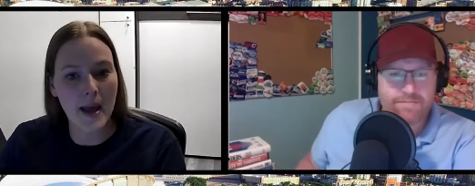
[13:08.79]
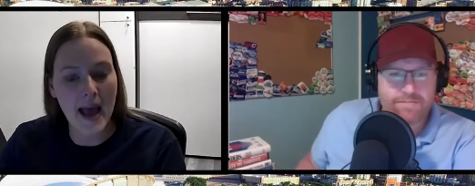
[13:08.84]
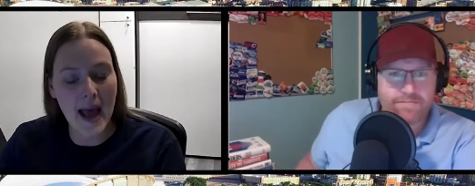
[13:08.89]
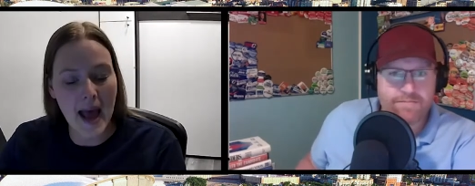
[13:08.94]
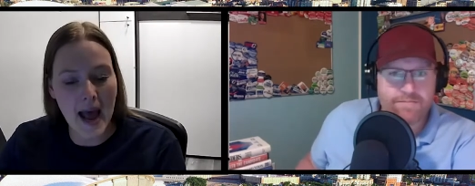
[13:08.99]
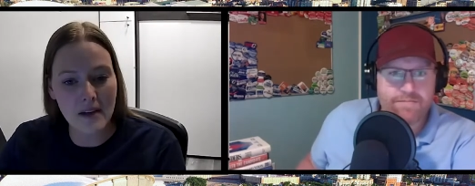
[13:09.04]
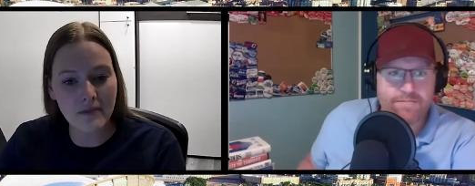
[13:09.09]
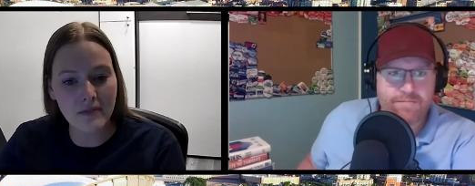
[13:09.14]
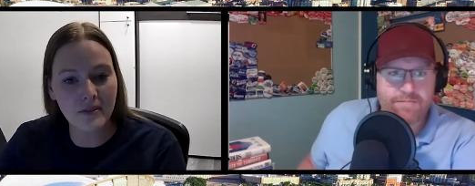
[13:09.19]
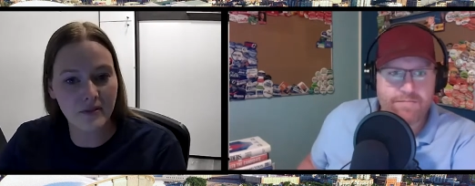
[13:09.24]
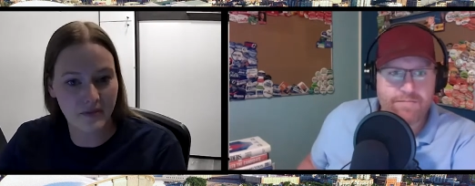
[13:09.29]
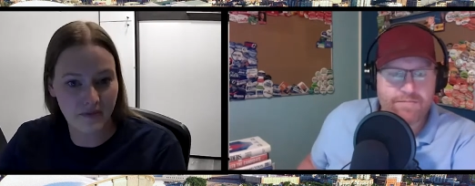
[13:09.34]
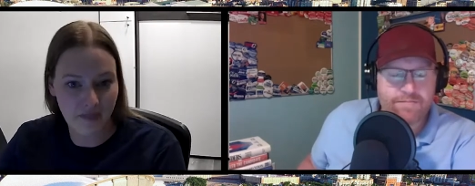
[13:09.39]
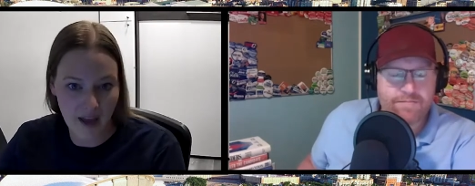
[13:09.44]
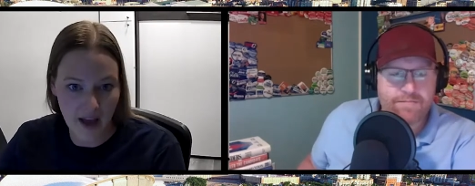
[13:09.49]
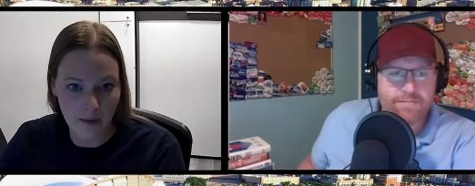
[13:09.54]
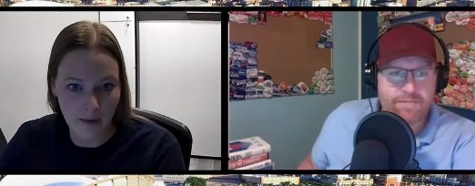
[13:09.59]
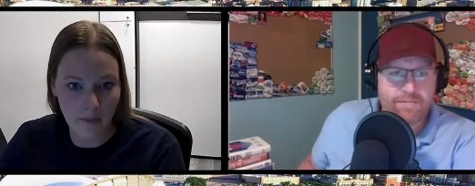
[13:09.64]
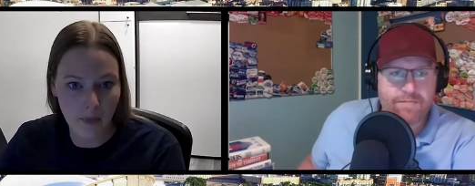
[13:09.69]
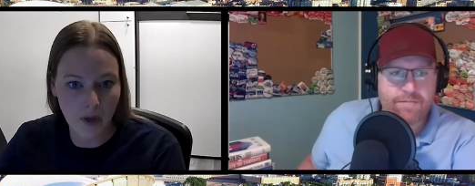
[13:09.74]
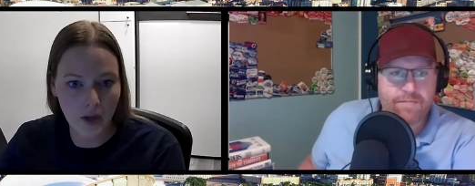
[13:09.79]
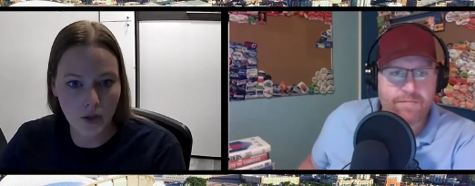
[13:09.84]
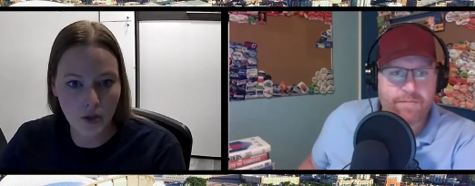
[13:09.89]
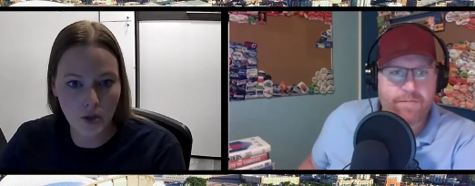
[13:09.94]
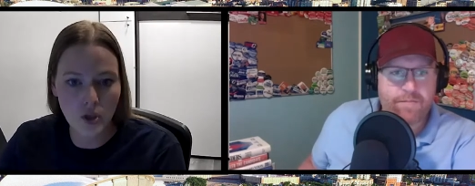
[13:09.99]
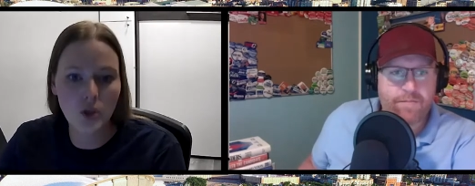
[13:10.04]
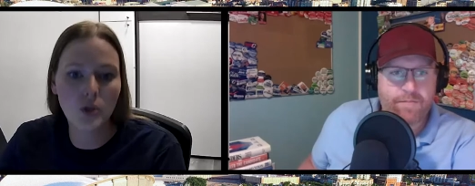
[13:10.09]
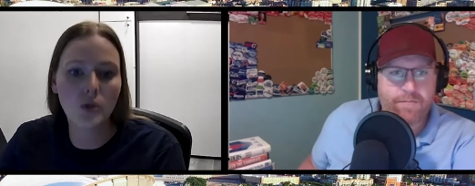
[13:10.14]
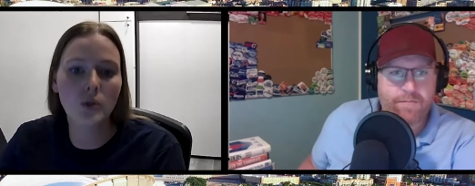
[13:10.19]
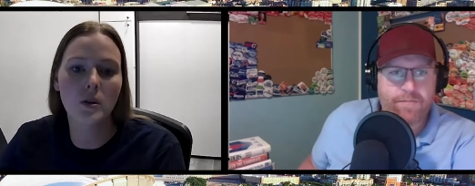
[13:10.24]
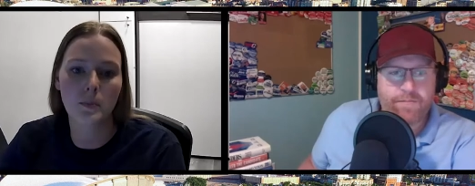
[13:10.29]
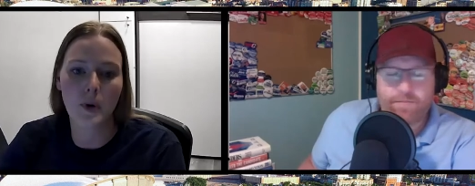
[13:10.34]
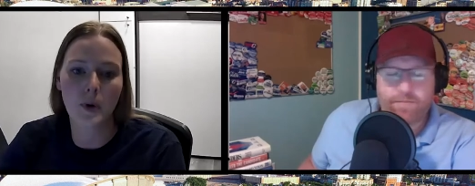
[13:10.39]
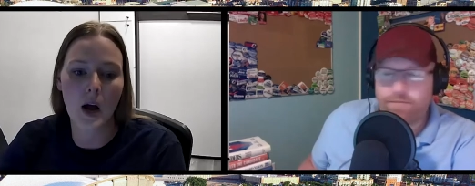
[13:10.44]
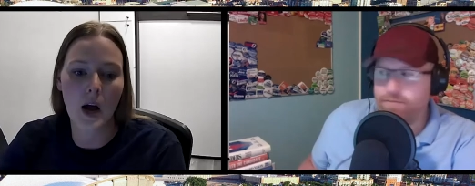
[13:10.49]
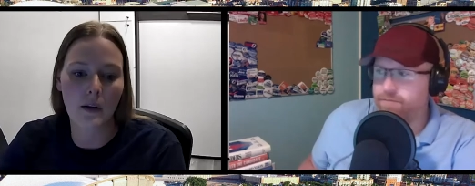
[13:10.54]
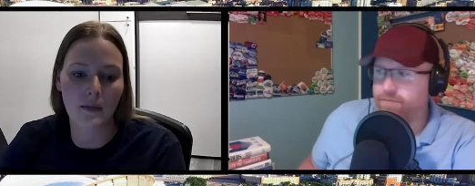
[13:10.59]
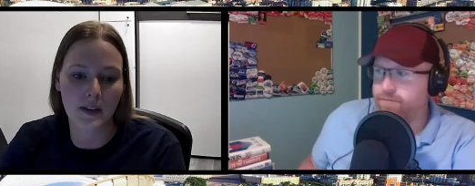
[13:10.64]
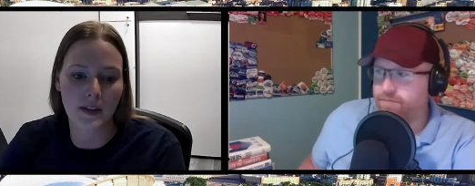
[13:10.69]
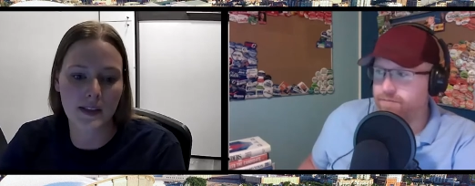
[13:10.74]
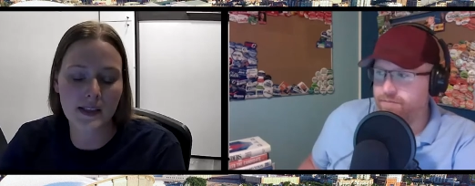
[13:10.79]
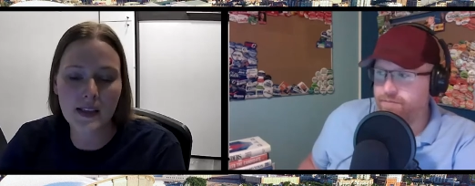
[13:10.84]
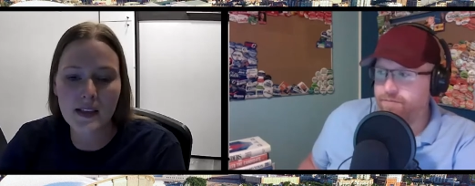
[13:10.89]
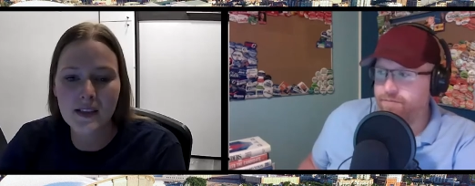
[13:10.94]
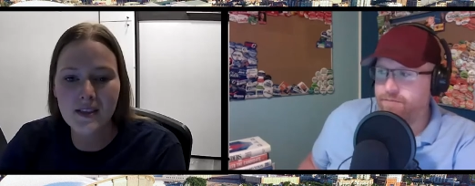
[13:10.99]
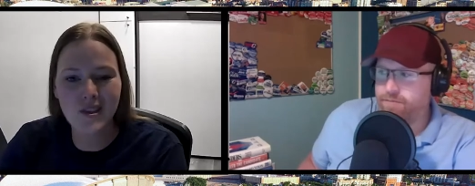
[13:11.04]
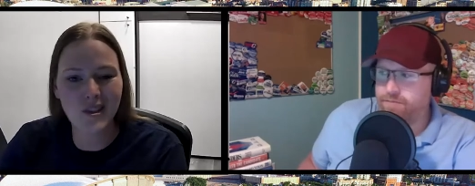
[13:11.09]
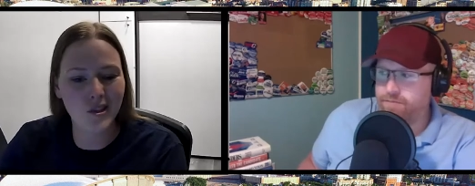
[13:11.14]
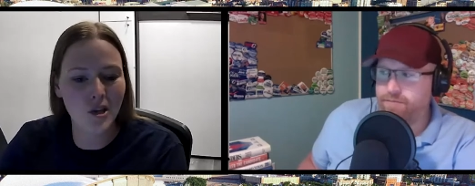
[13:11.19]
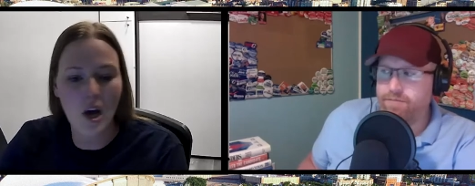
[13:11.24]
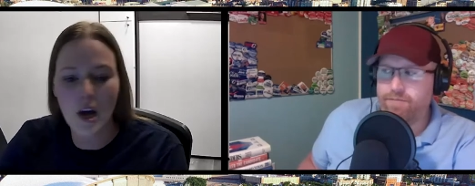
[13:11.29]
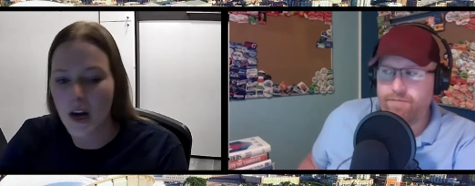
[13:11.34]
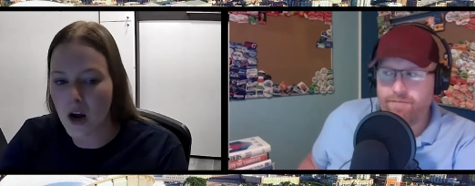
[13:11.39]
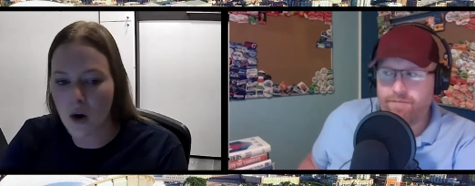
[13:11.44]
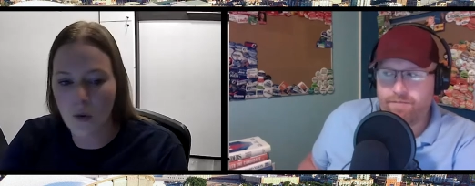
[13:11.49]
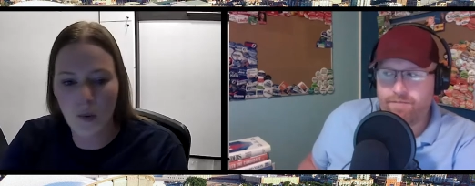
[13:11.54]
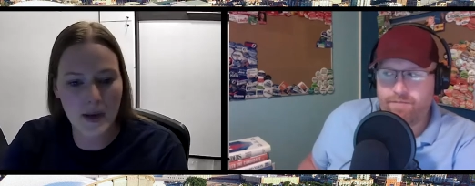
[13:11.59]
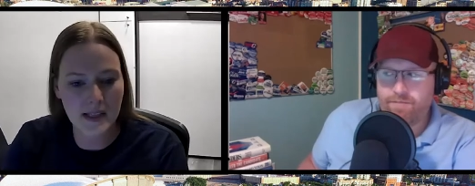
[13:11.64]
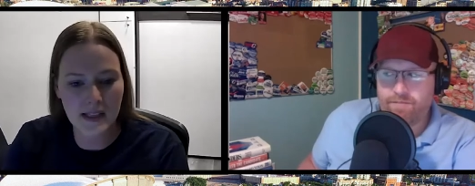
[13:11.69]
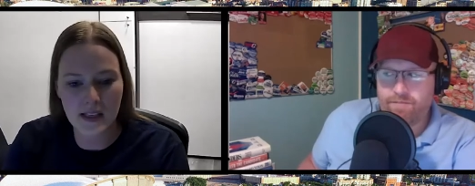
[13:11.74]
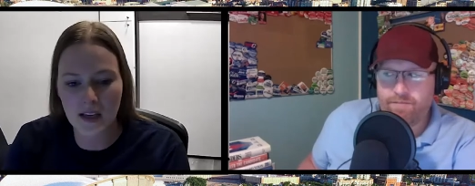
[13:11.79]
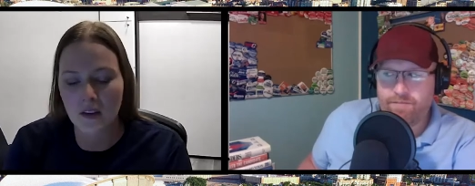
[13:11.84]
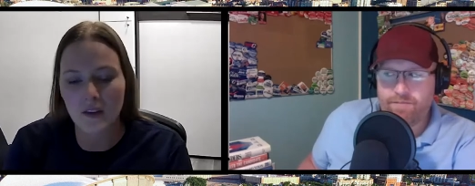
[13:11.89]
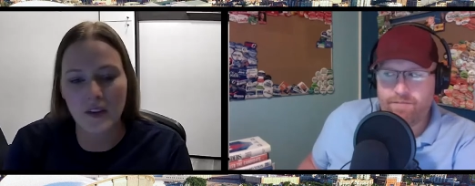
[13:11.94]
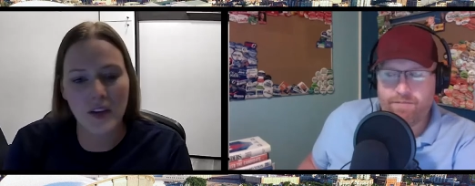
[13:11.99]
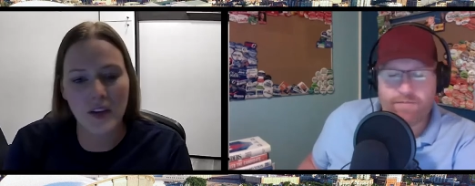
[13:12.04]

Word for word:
Speaker 1: behalf of them to the province, because they're not always here.